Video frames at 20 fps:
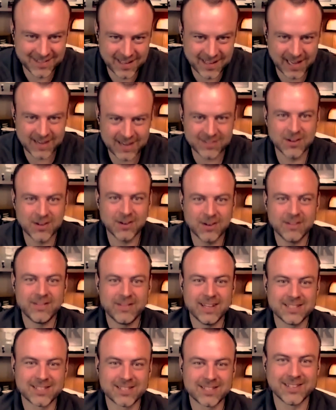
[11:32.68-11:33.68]
don't know if
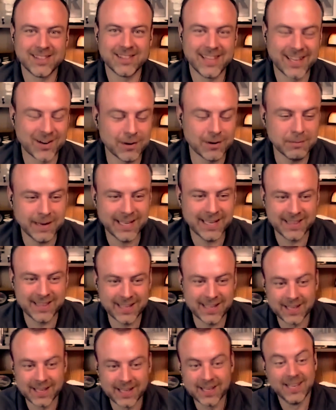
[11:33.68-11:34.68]
that's a good thing or a bad
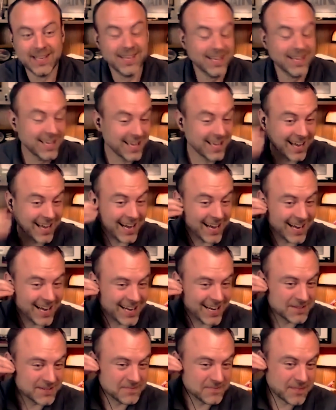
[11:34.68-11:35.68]
thing.
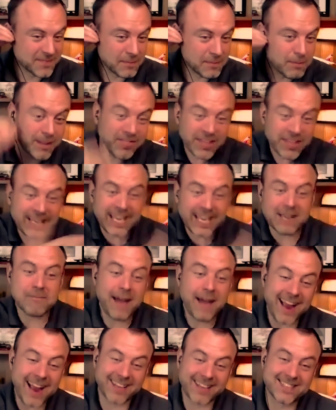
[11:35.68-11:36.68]
But thinking
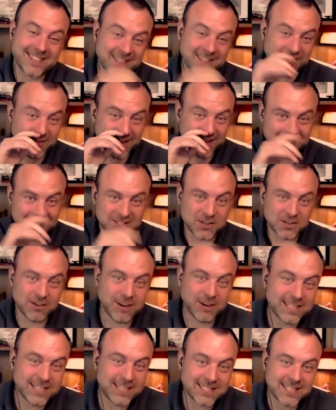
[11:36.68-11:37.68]
back to the financial
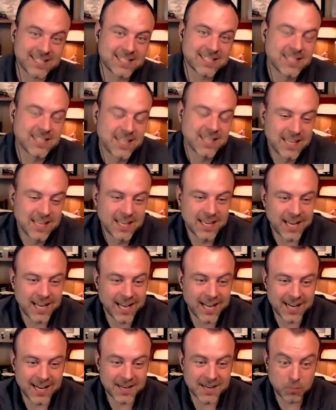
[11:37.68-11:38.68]
crisis,
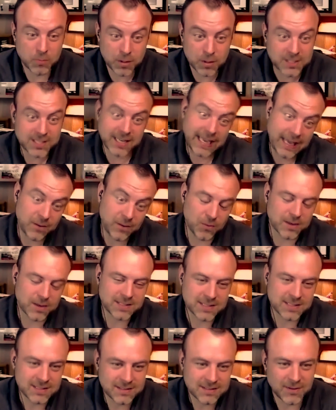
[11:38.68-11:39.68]
which again,
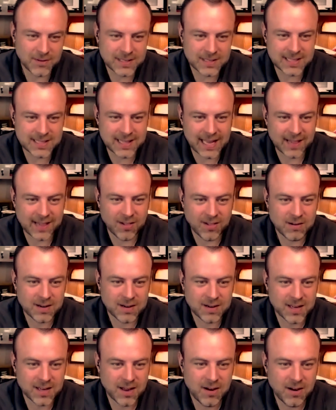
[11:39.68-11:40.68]
wasn't that long
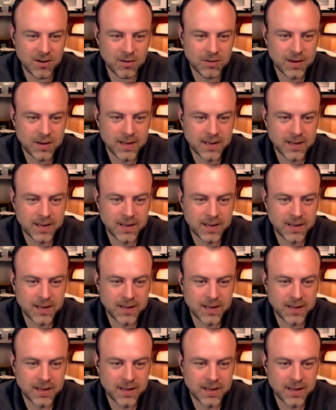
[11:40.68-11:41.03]
ago,